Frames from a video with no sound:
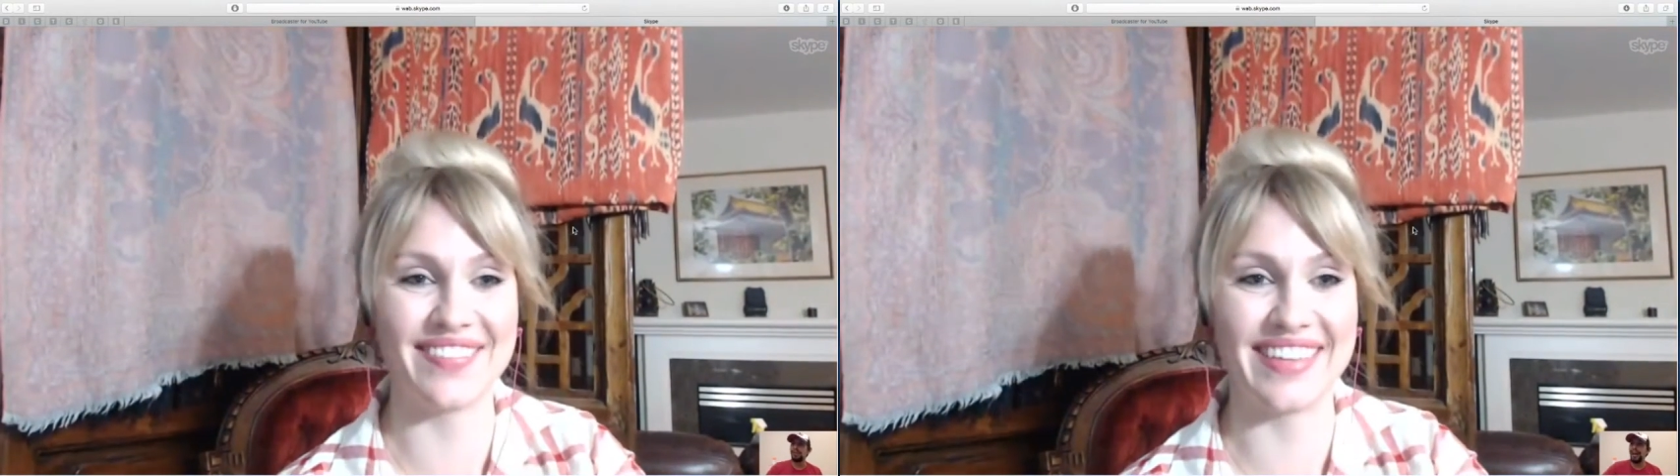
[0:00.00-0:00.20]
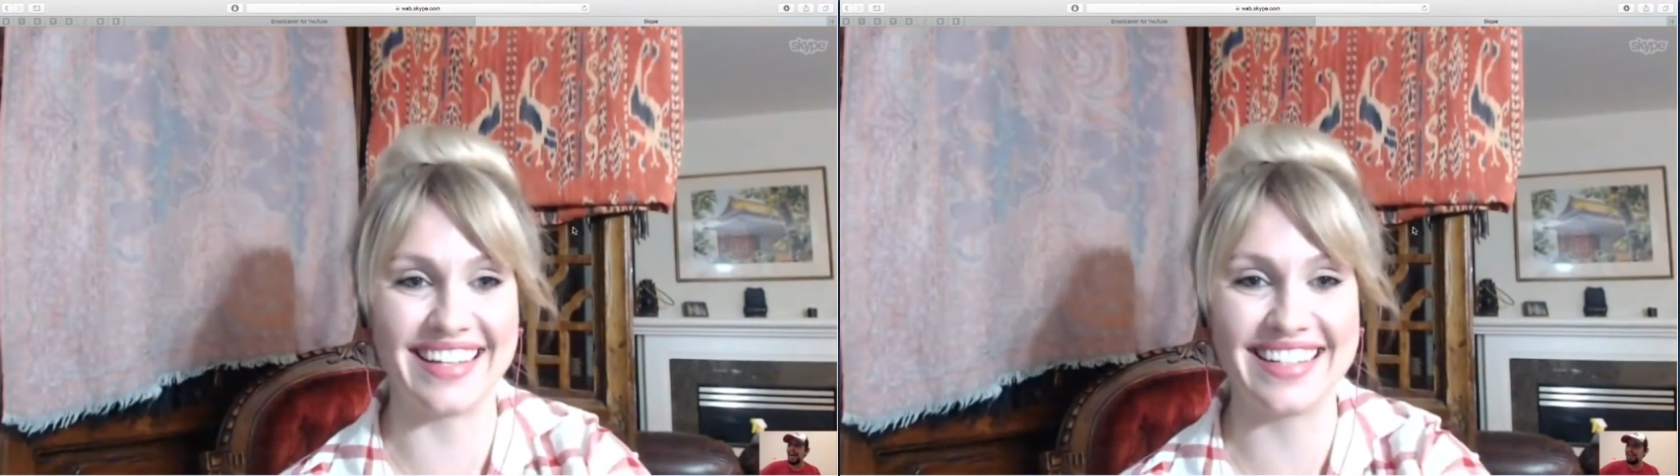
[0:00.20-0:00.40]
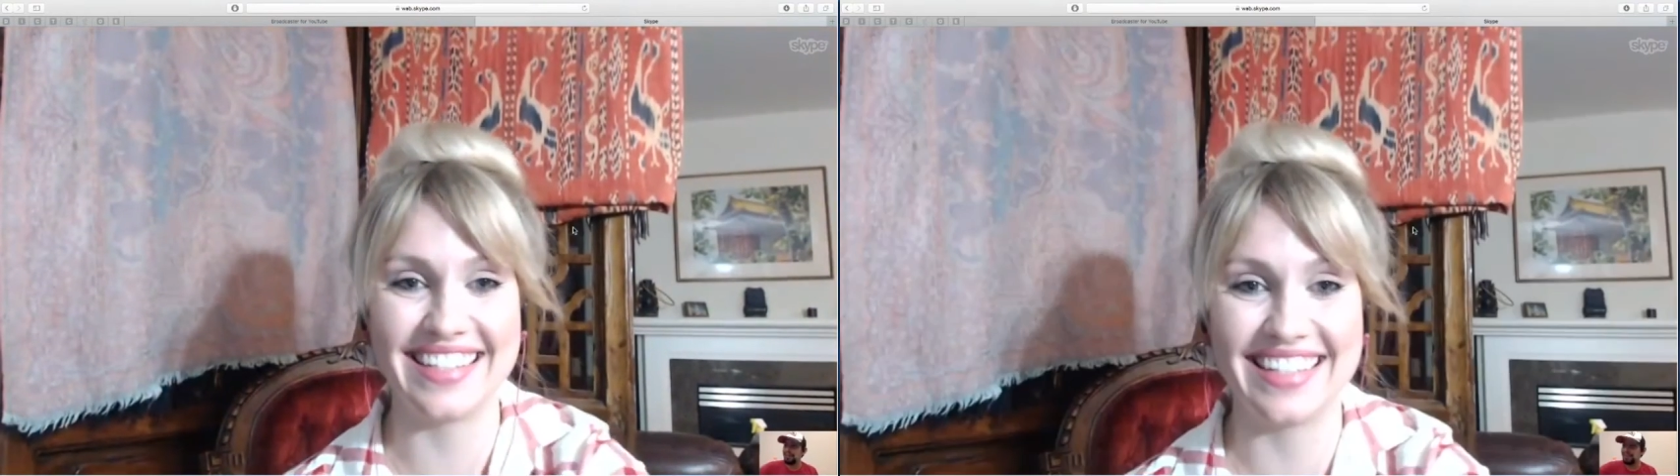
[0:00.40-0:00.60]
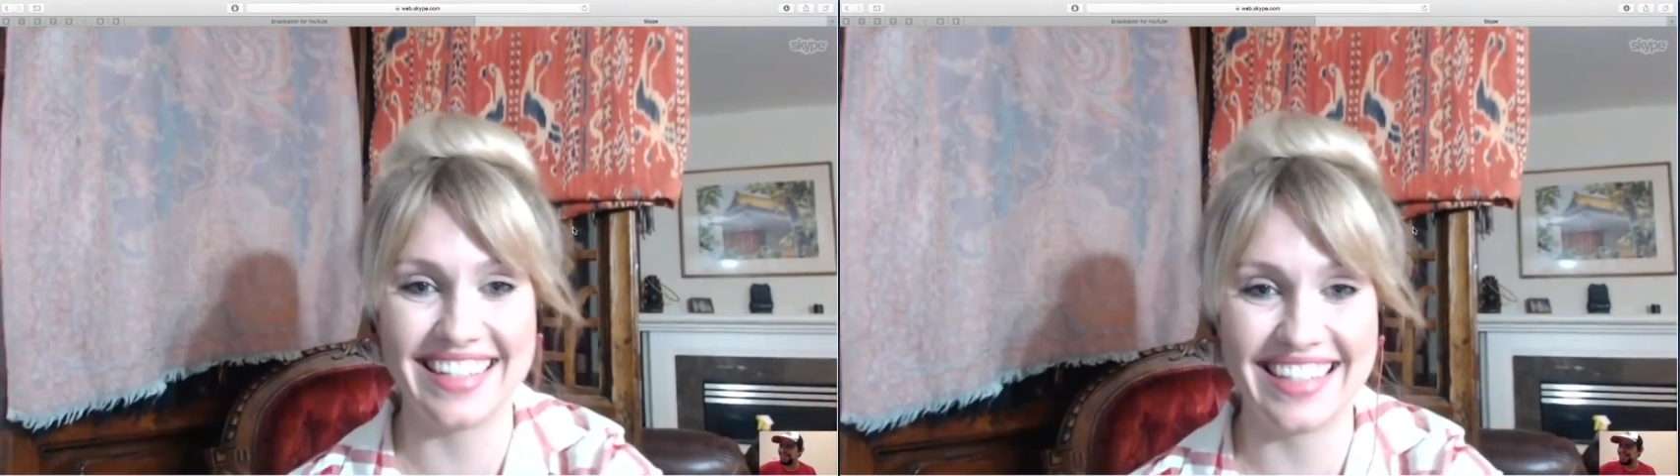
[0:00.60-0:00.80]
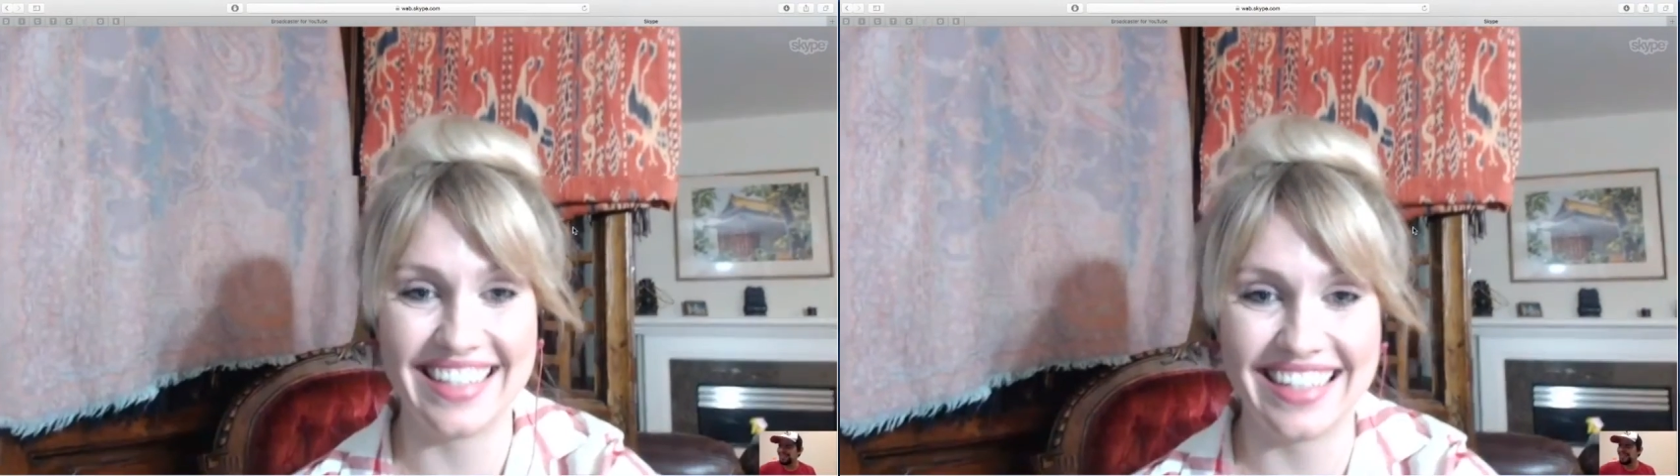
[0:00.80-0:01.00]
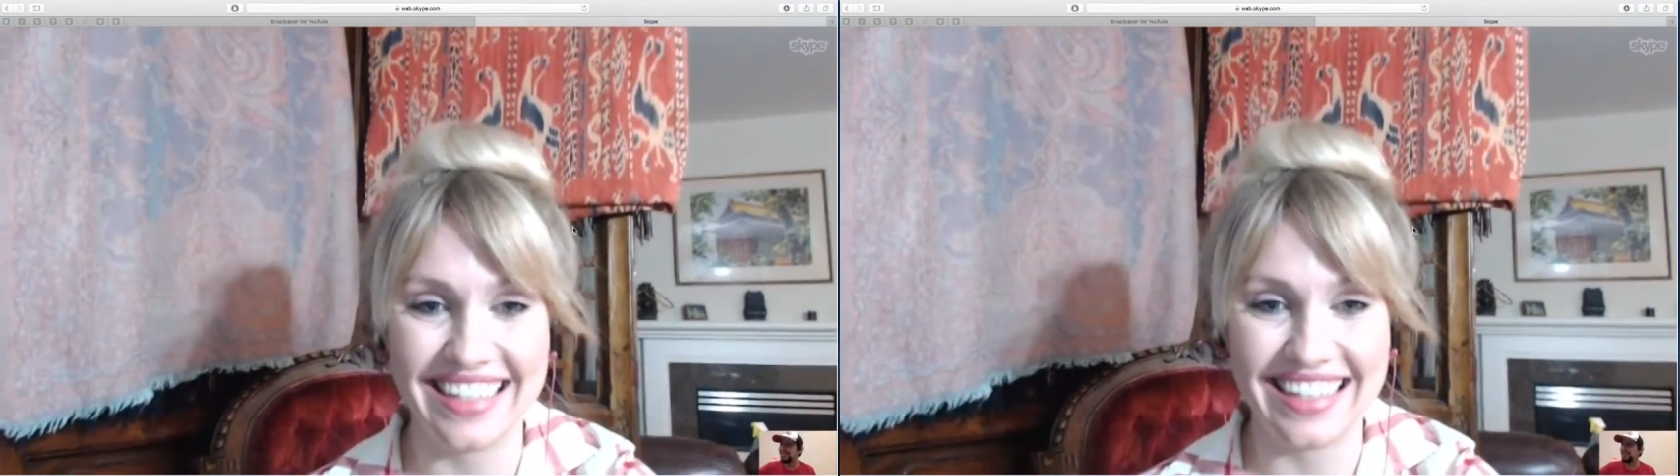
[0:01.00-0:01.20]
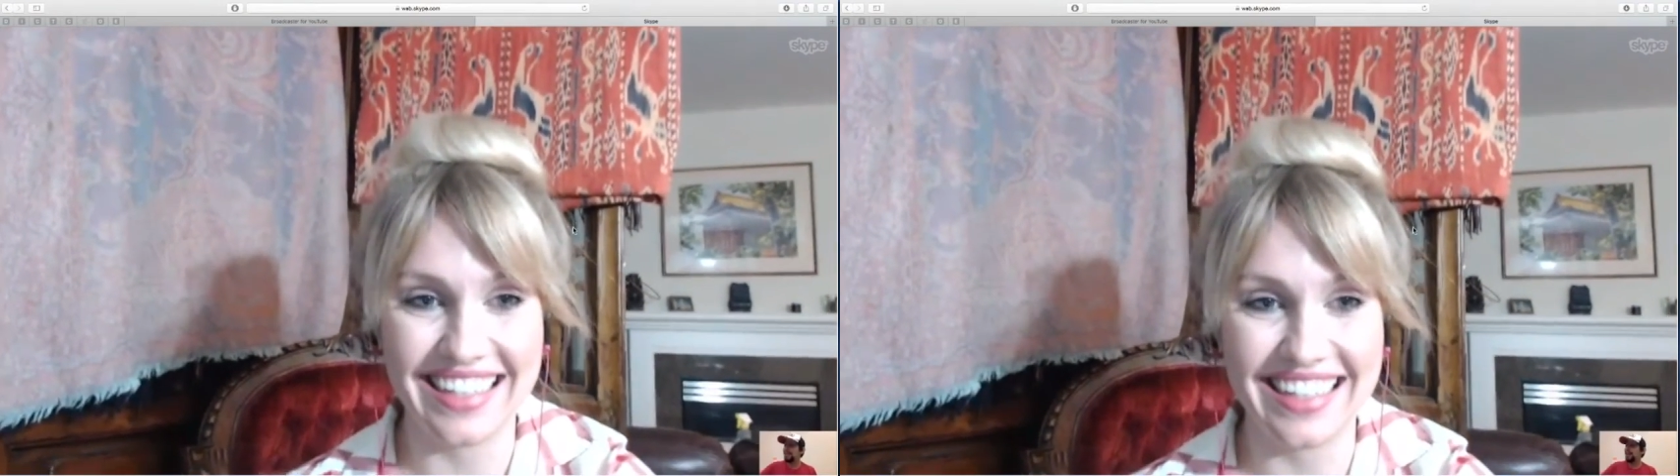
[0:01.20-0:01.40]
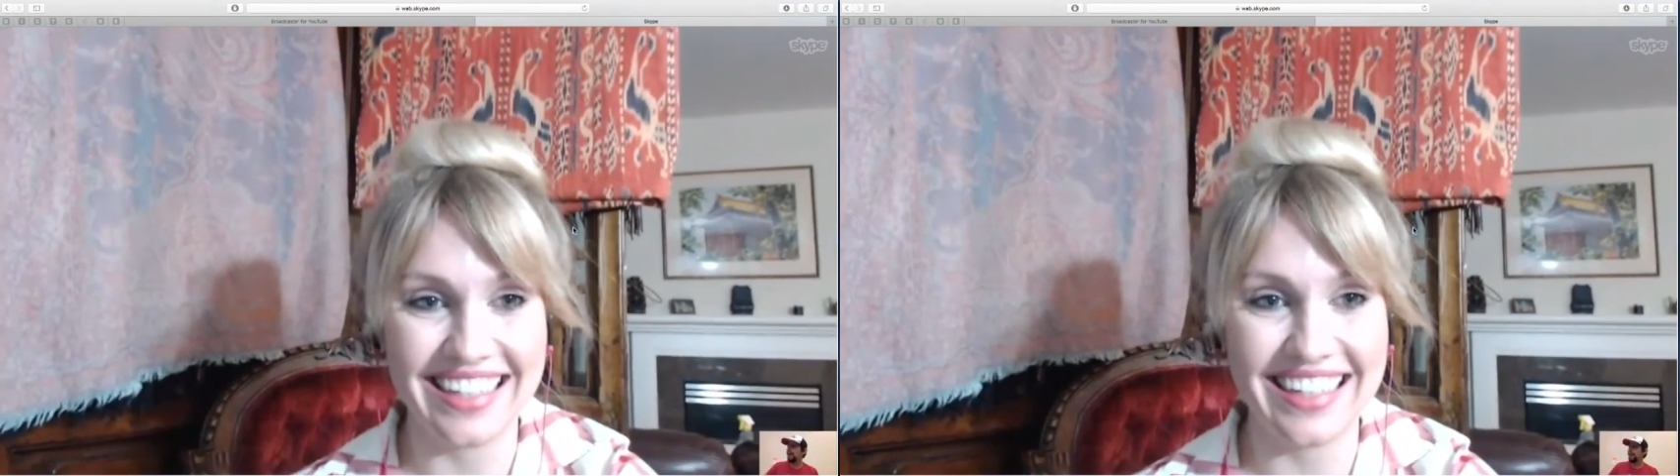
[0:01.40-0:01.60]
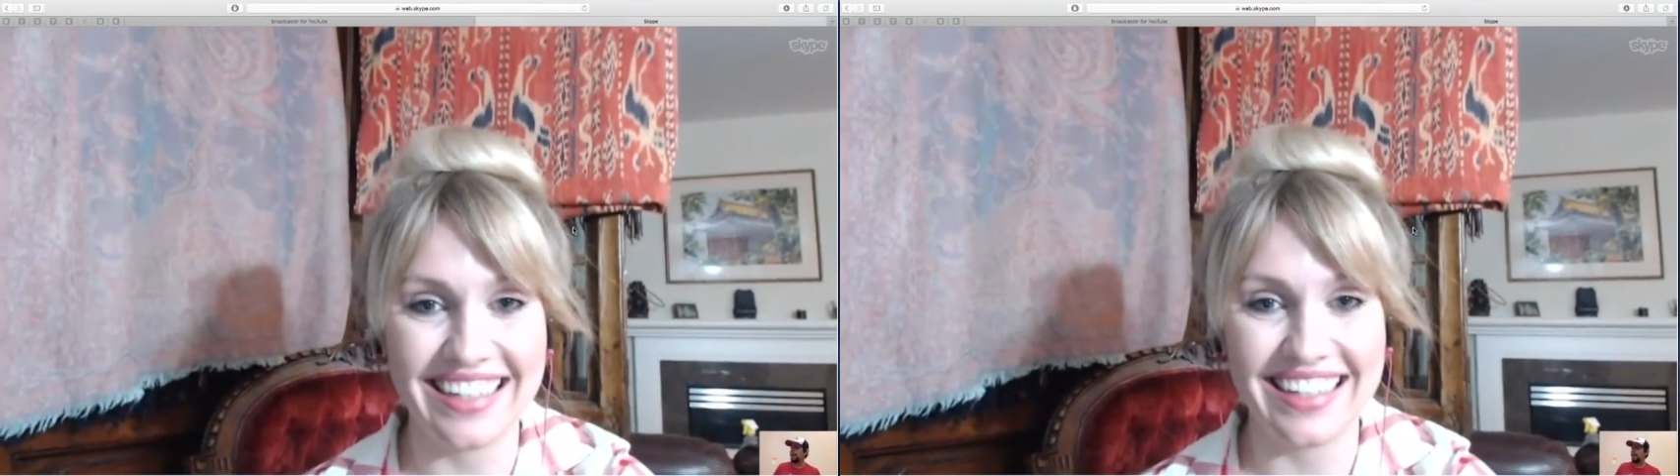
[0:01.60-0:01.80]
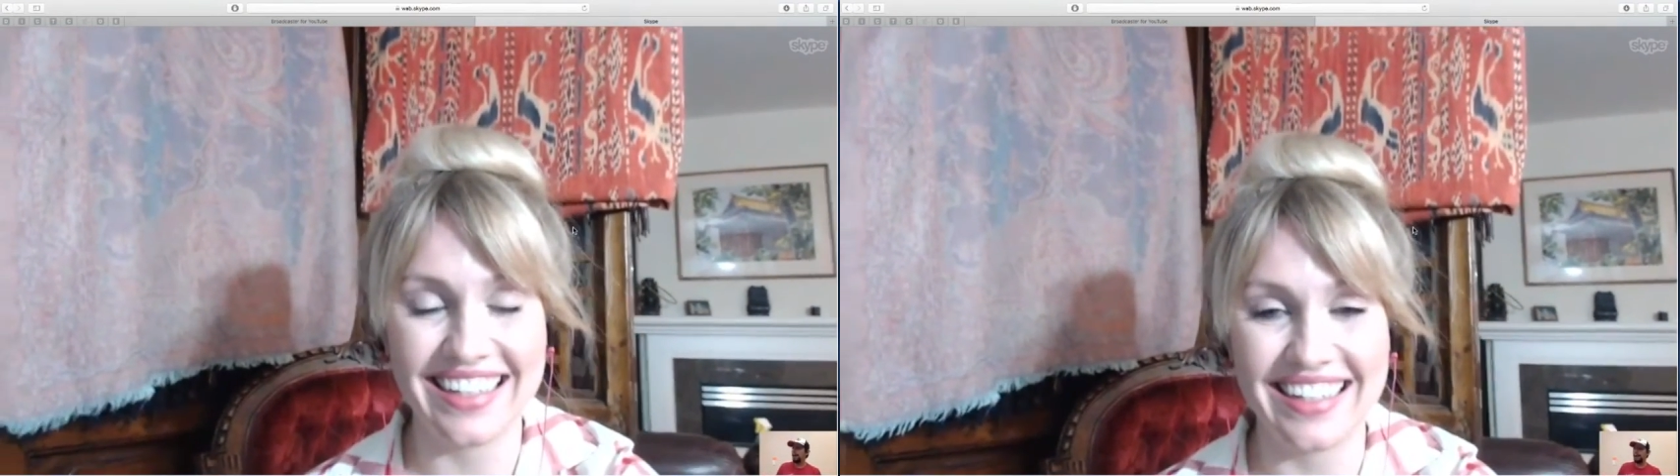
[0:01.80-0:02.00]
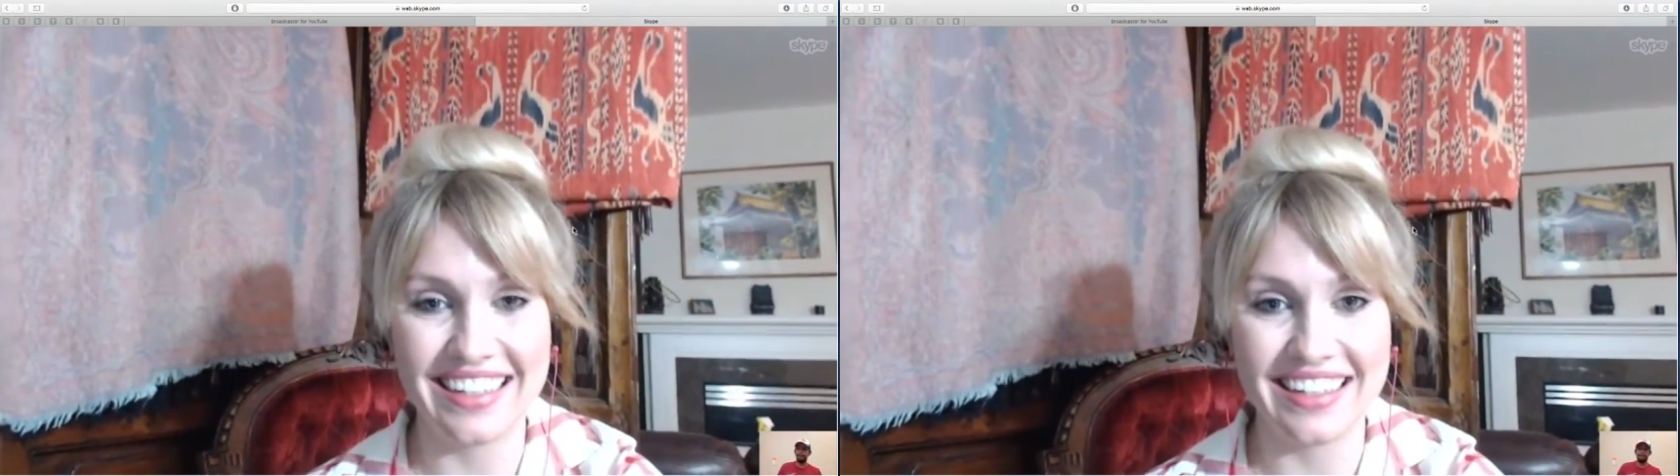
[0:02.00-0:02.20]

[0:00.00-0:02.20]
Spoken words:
happened. I